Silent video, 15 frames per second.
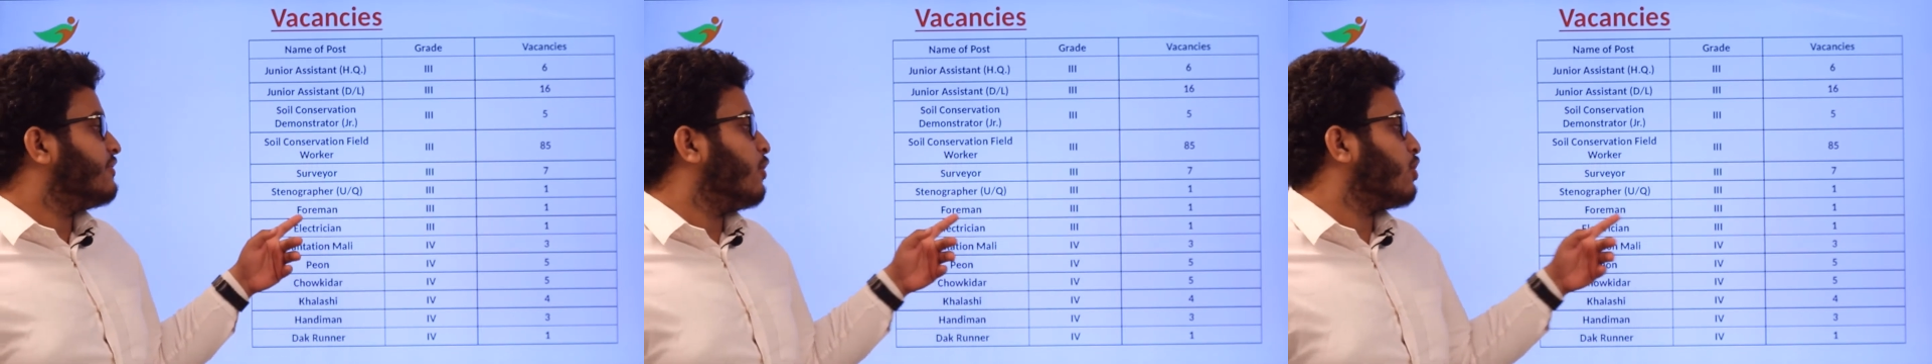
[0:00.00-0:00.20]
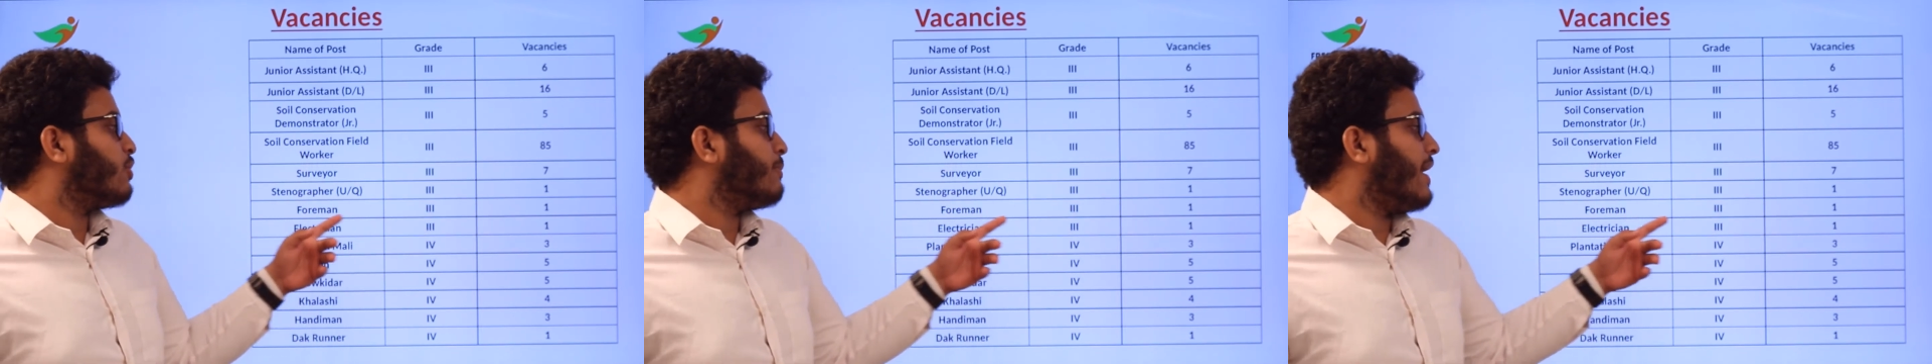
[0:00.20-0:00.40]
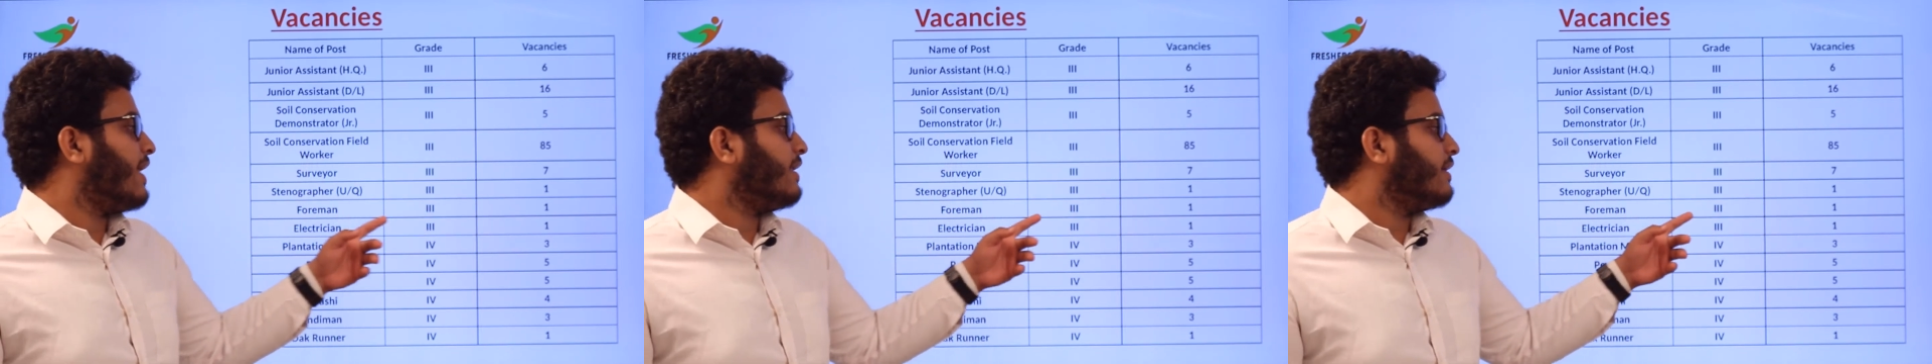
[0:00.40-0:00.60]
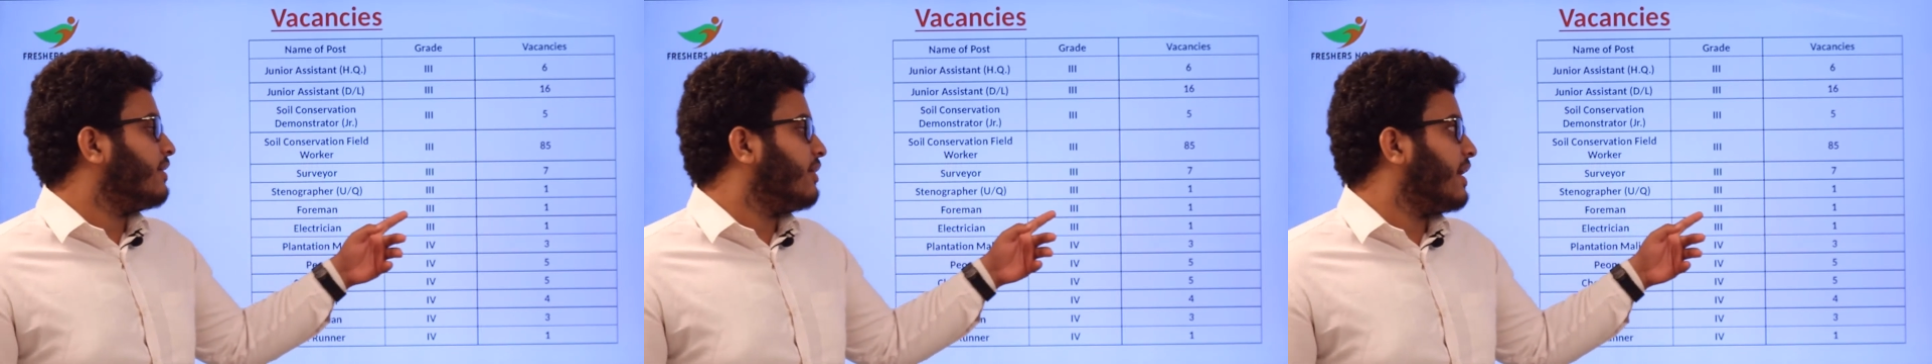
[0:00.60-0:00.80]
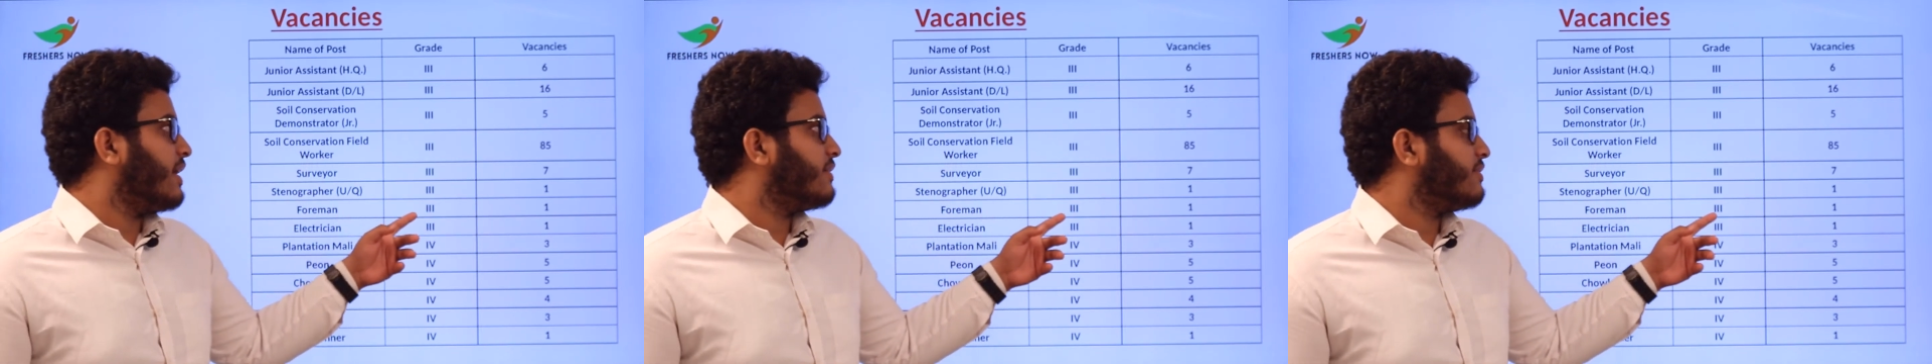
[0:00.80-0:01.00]
Foreman
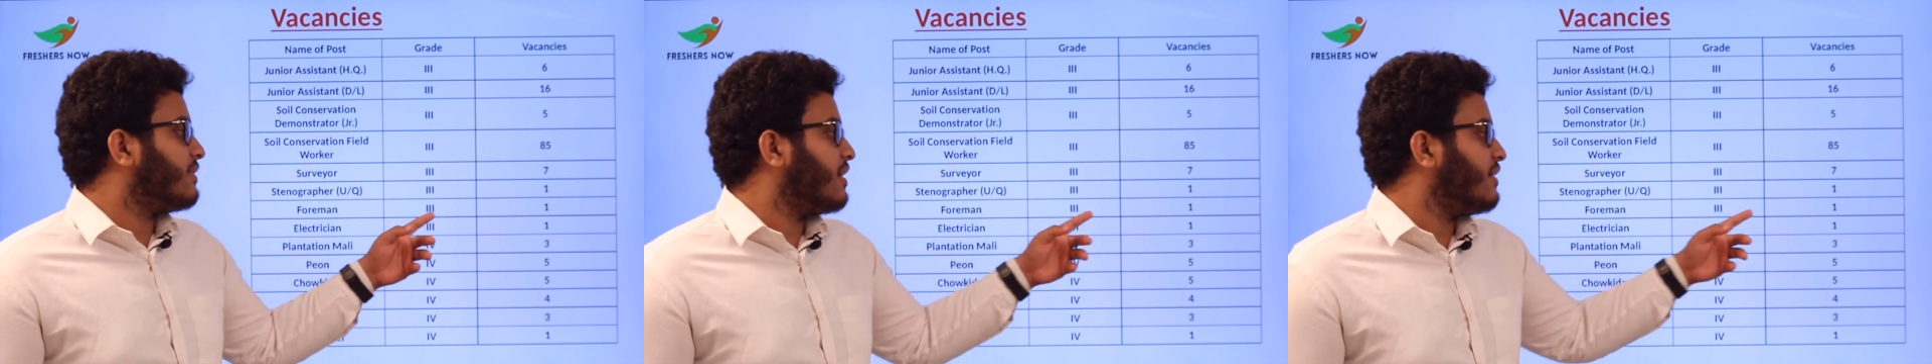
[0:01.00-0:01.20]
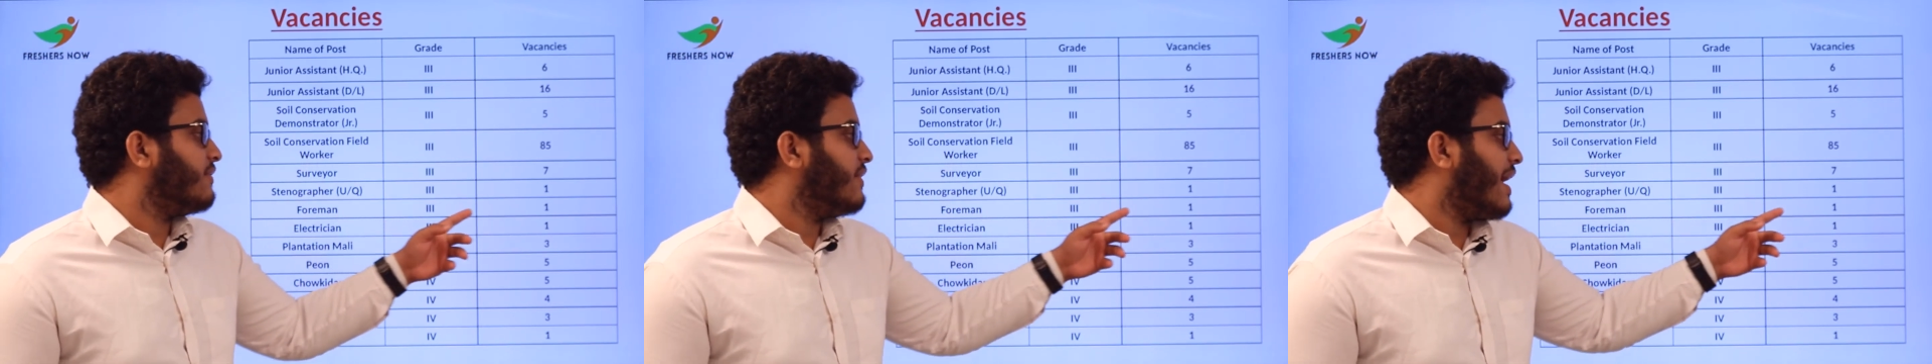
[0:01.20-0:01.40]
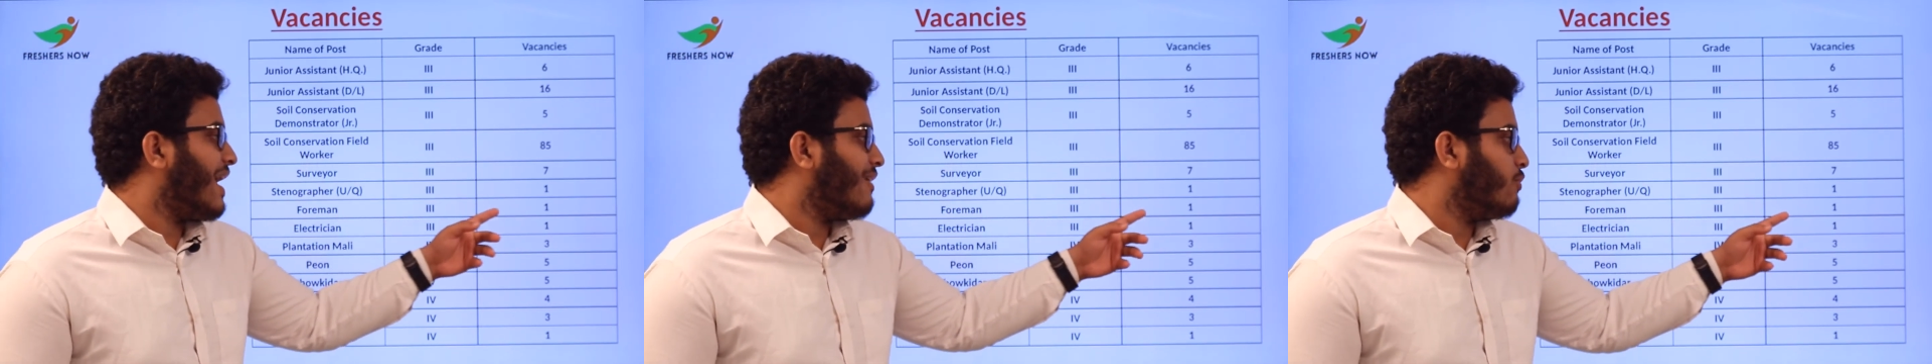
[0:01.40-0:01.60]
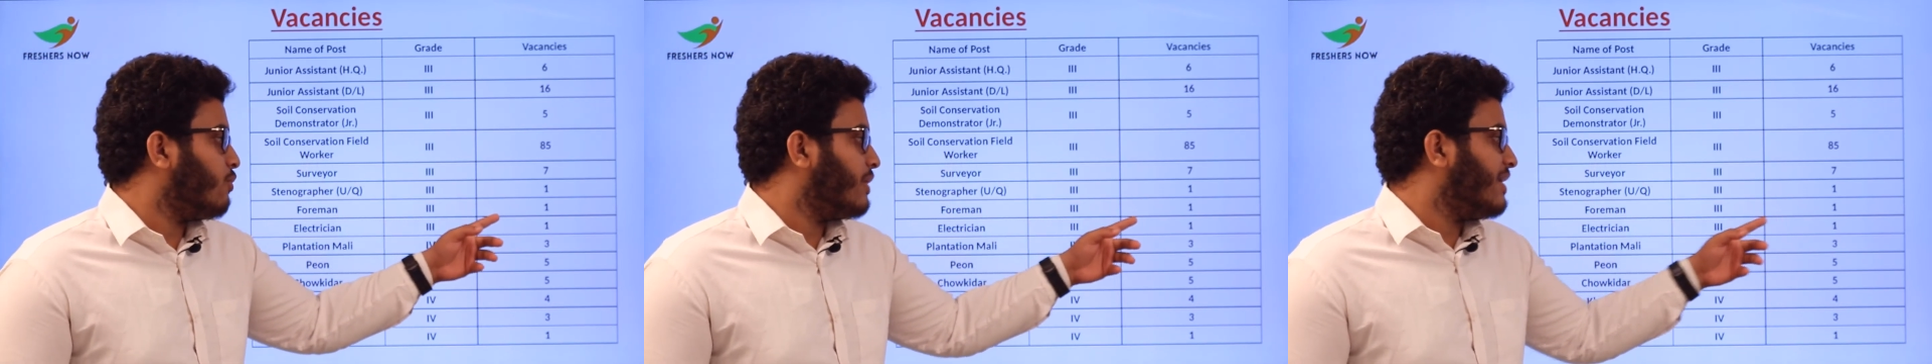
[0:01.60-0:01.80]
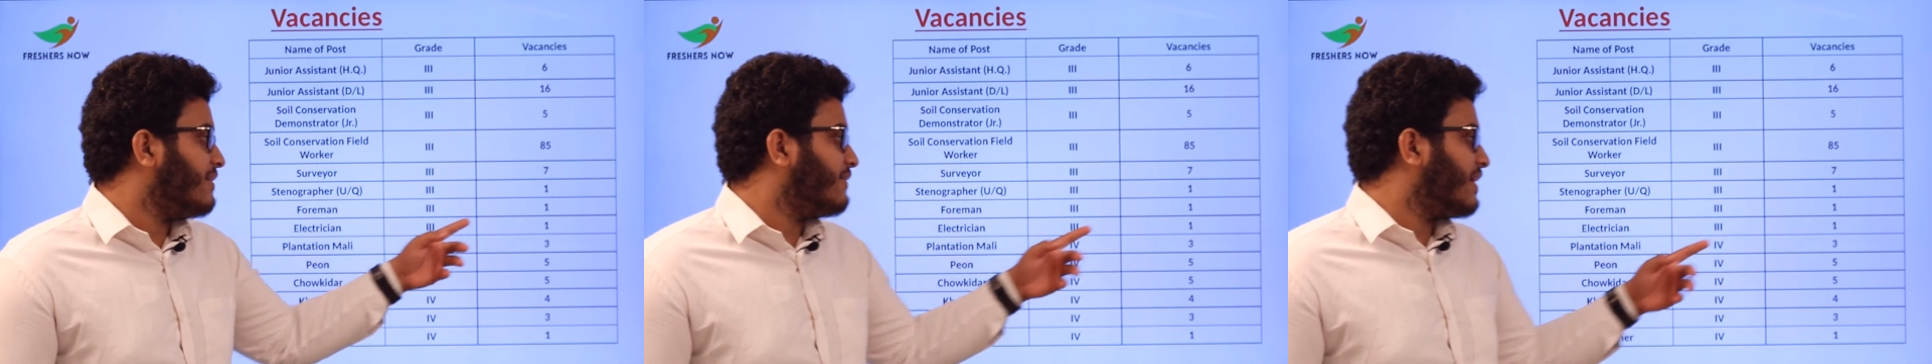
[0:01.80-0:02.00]
Grade three, we have
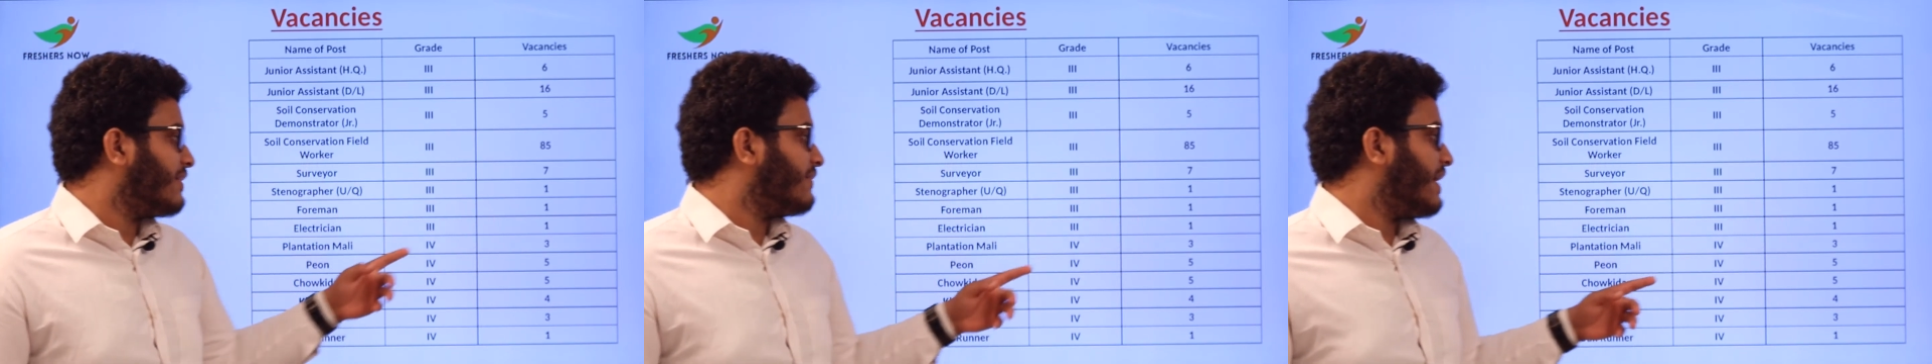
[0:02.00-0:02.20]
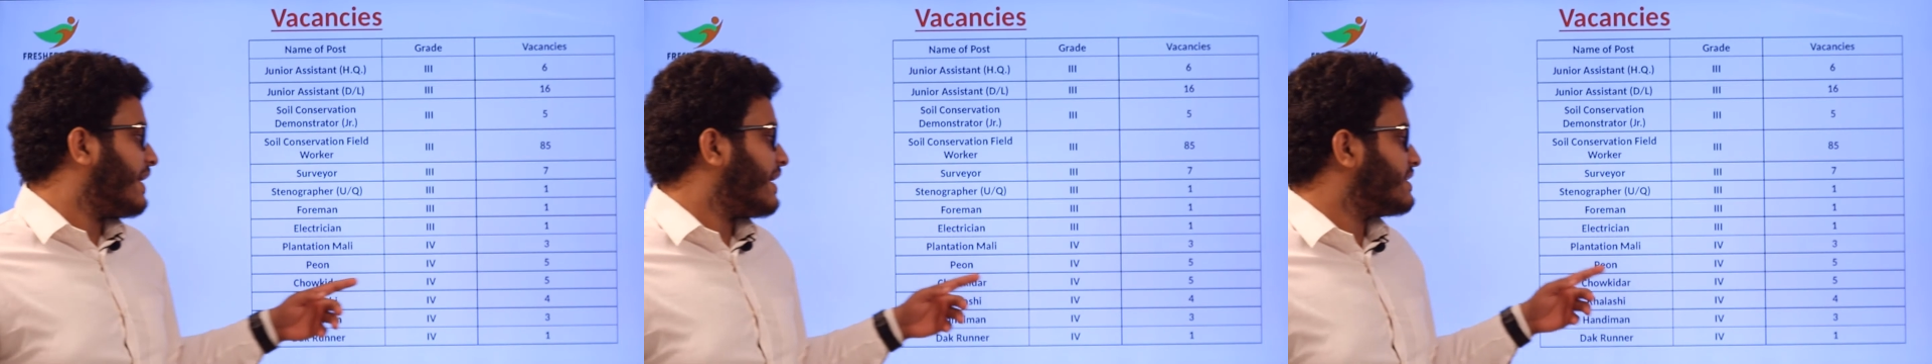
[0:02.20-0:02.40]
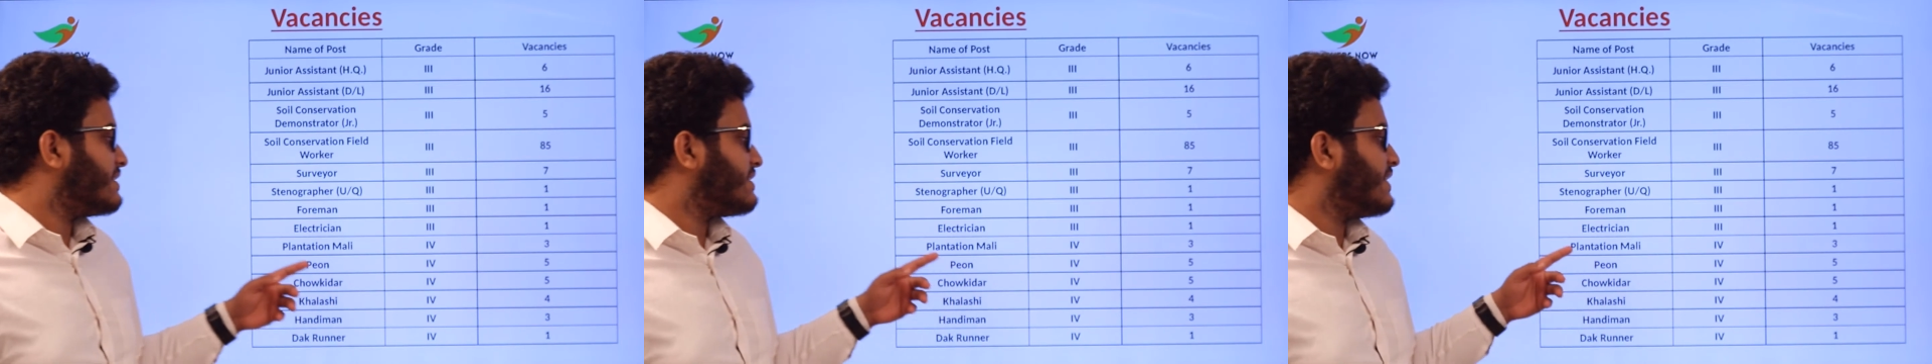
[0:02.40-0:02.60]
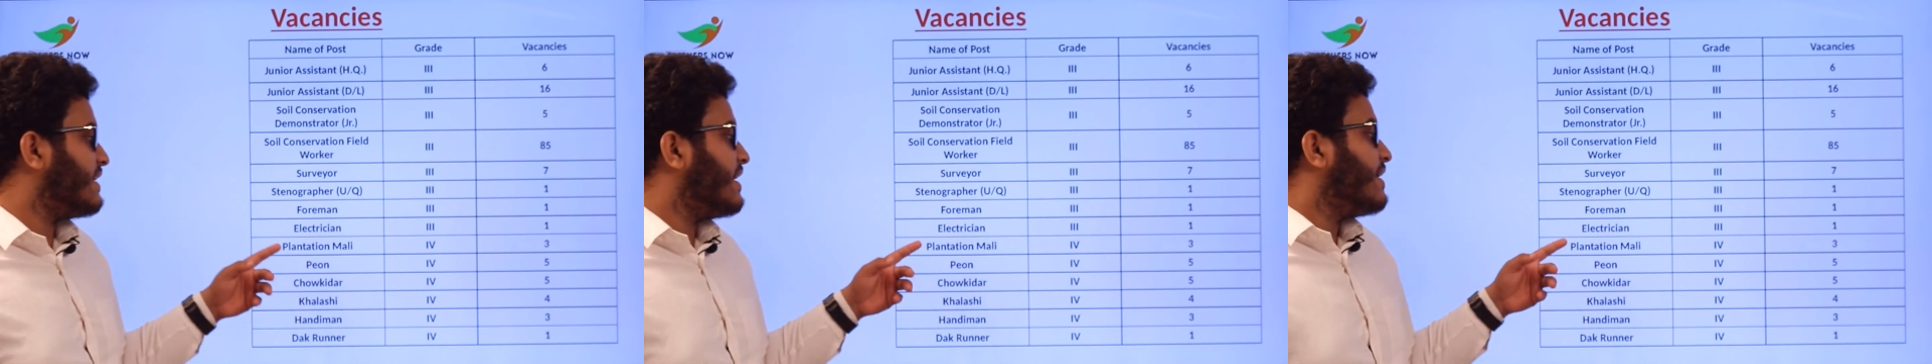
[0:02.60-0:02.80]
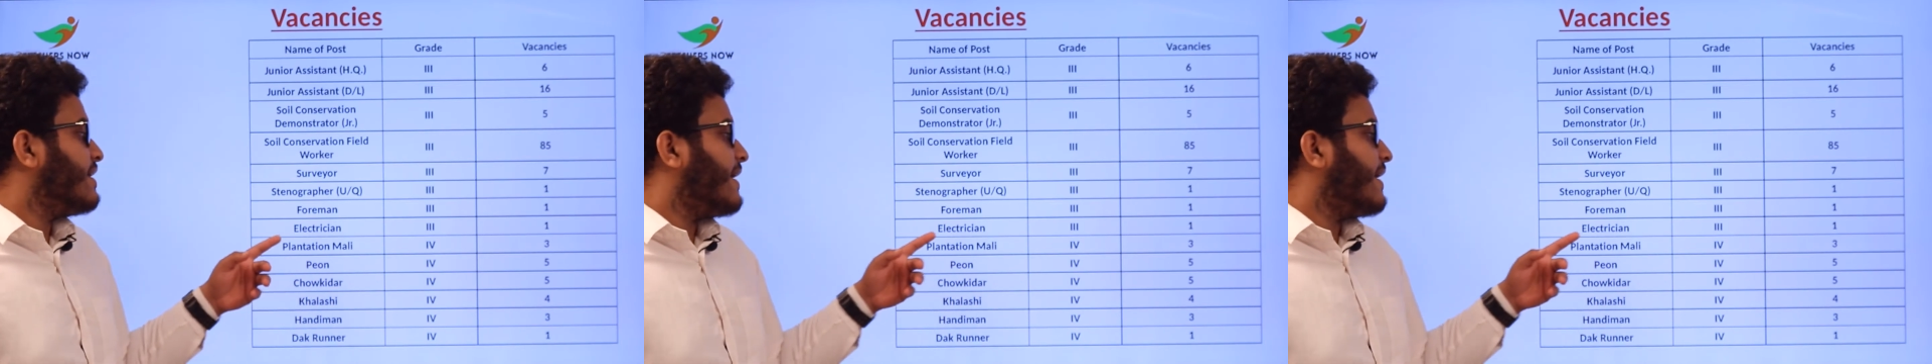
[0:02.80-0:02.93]
only one vacancy.